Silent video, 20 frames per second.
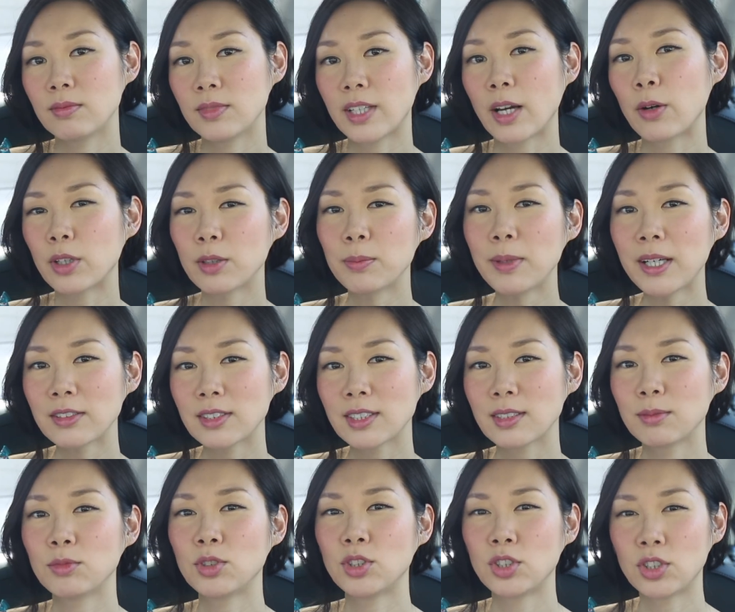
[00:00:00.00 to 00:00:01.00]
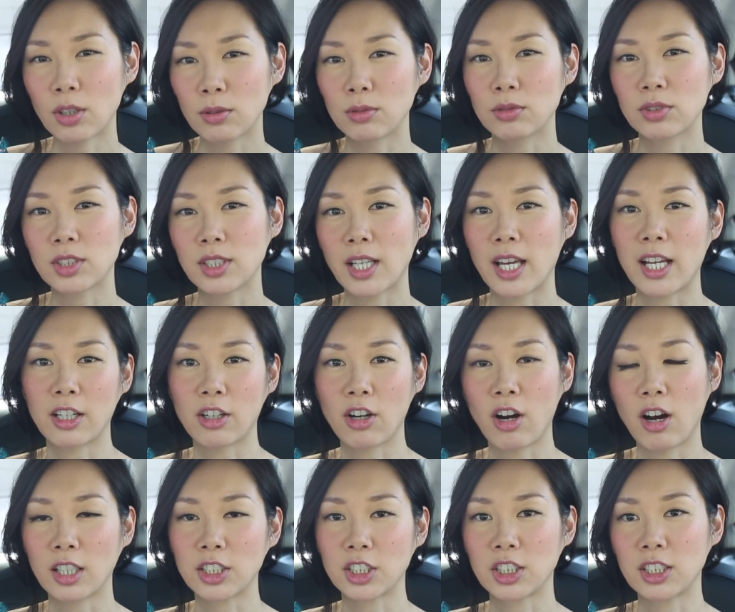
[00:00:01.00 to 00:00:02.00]
Now what about some don'ts and
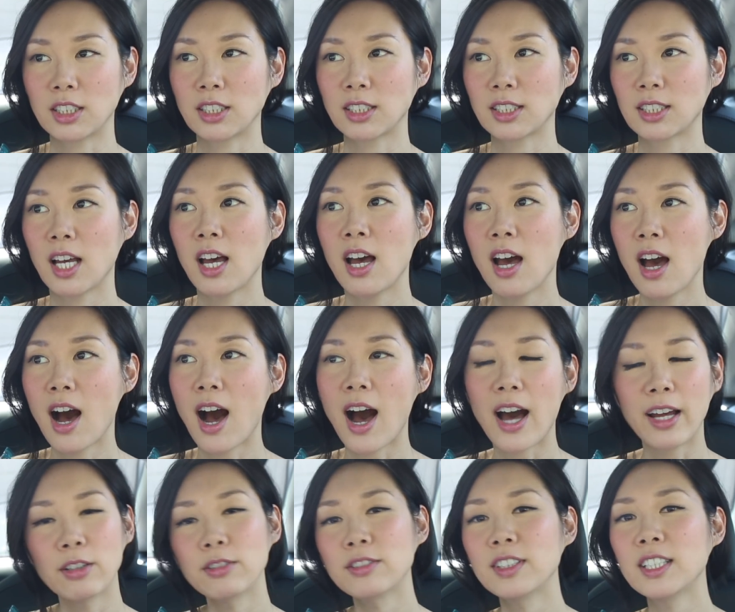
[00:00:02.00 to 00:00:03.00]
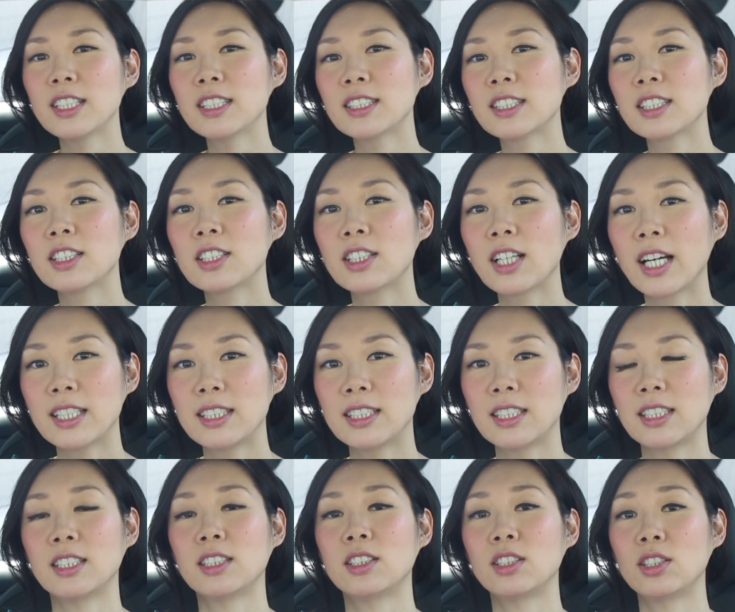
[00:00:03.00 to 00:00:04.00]
cautions? I don't think it's a good
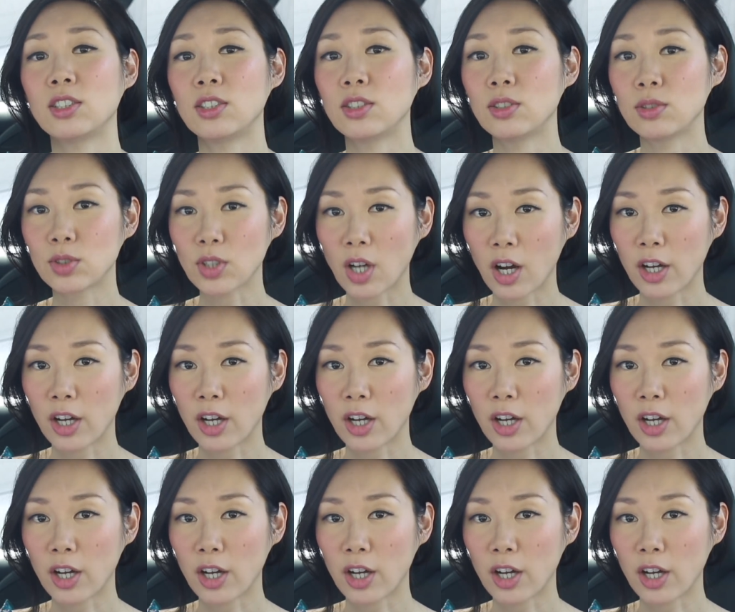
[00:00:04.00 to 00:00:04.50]
idea to use